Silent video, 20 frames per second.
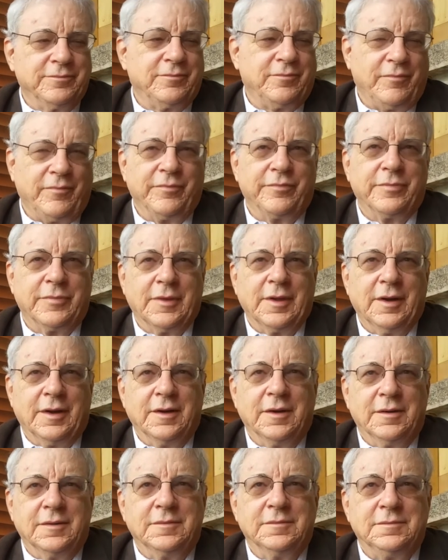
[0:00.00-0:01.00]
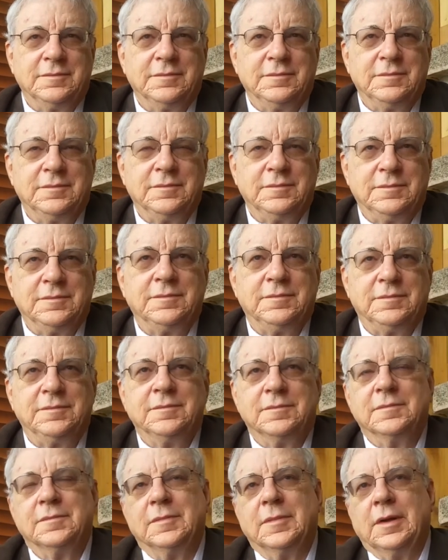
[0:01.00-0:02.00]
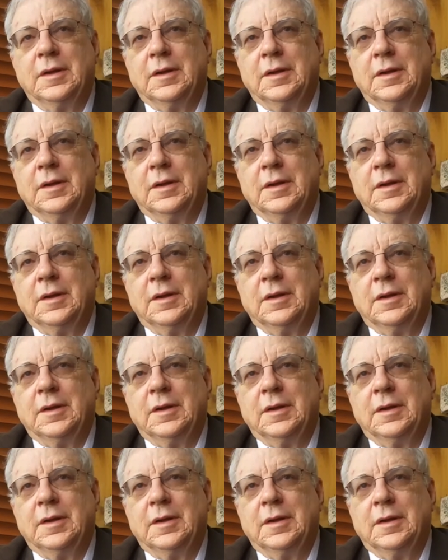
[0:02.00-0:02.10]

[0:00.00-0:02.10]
Do, do you ever think in your lifetime,